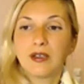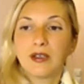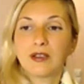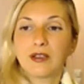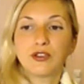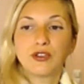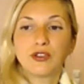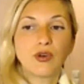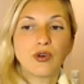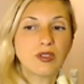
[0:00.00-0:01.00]
Don't
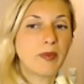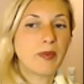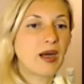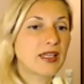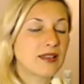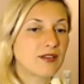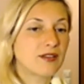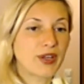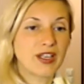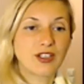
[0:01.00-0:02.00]
mind the
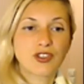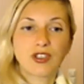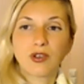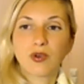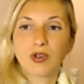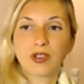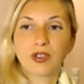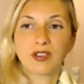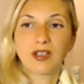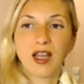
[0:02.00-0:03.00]
financial or the
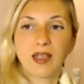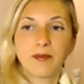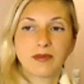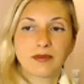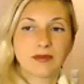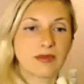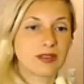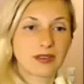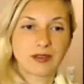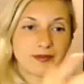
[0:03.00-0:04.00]
time
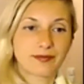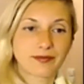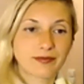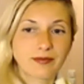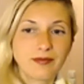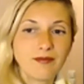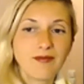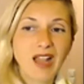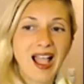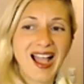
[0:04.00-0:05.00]

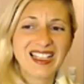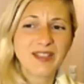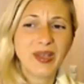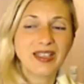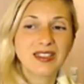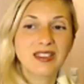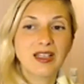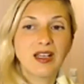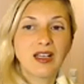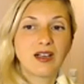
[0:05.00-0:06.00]
aspects.
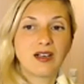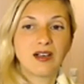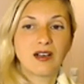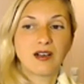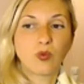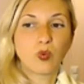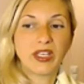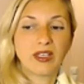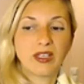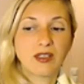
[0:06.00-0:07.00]
We
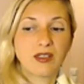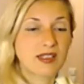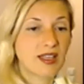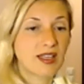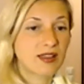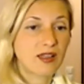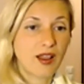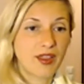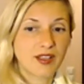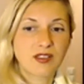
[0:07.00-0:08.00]
can settle
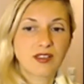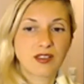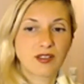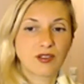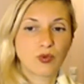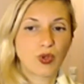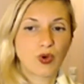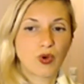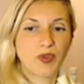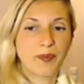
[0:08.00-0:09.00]
this
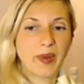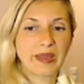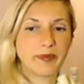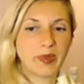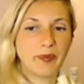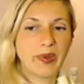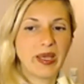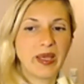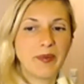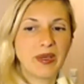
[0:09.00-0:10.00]
with multiple
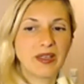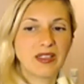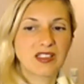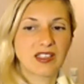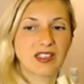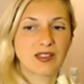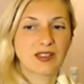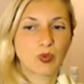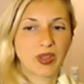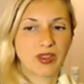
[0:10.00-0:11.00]
payments and with
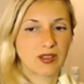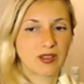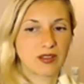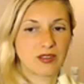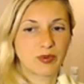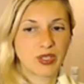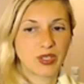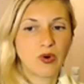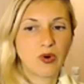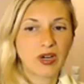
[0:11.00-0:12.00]
the
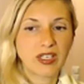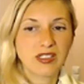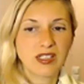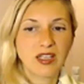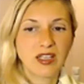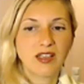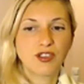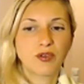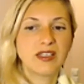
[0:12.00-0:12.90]
recordings in case you're busy.